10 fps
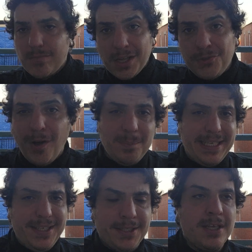Don't
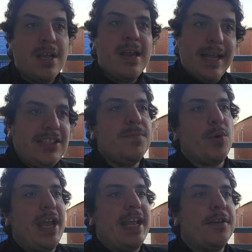blink. It's your
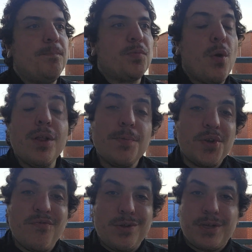boy Ink. Welcome to
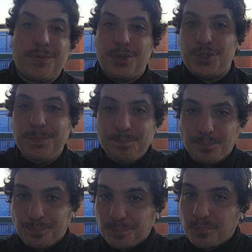the show.
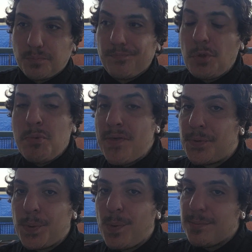You guys are
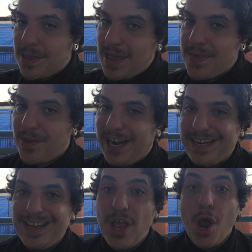doing well. You guys
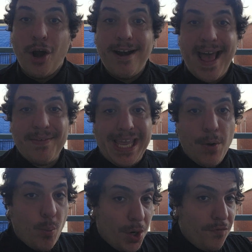are having a
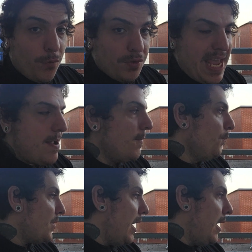wonderful day.
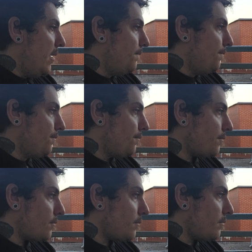
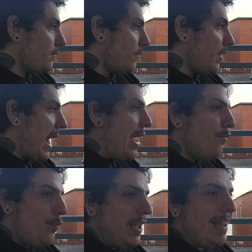I
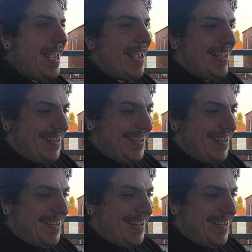really,